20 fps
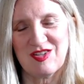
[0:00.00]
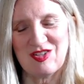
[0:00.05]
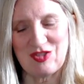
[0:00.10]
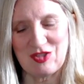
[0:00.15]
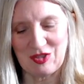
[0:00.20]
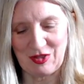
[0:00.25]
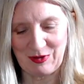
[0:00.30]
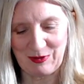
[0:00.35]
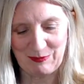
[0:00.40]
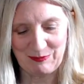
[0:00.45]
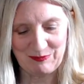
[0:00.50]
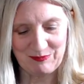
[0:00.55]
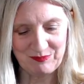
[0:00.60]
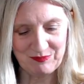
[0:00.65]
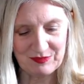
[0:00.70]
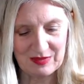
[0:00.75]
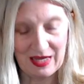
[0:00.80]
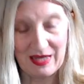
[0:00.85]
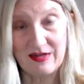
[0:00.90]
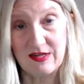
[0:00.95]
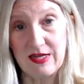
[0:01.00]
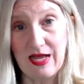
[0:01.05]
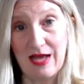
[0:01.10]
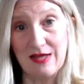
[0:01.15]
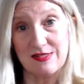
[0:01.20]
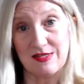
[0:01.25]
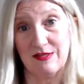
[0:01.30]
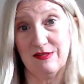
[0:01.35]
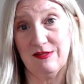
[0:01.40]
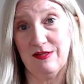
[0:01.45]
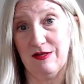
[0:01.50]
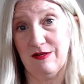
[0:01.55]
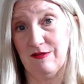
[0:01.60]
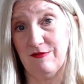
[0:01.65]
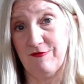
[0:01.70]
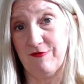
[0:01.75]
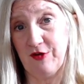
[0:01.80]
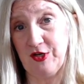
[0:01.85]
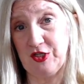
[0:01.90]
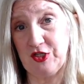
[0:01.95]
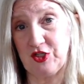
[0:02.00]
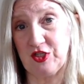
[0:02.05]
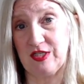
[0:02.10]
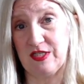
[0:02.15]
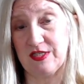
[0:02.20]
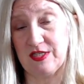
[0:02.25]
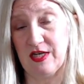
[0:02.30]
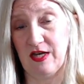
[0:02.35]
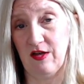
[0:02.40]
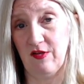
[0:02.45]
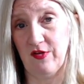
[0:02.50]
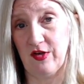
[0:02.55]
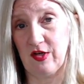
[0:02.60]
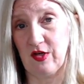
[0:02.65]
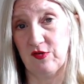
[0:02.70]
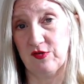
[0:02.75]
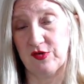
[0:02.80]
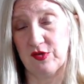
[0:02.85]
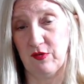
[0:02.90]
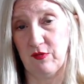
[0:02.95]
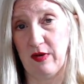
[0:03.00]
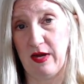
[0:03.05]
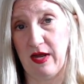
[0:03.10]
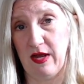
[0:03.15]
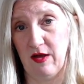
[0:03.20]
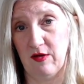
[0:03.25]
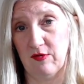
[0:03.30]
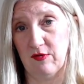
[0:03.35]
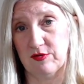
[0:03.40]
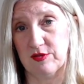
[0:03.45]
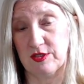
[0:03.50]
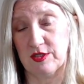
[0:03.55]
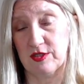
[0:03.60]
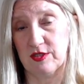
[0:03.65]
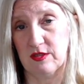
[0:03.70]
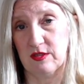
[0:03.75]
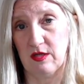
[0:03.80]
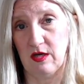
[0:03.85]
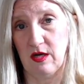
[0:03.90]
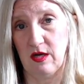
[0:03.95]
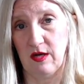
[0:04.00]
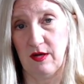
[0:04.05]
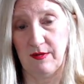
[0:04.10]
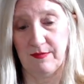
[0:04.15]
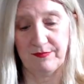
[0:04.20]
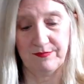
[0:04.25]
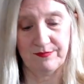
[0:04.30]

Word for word: So, and it has a little fringe detail that goes around um,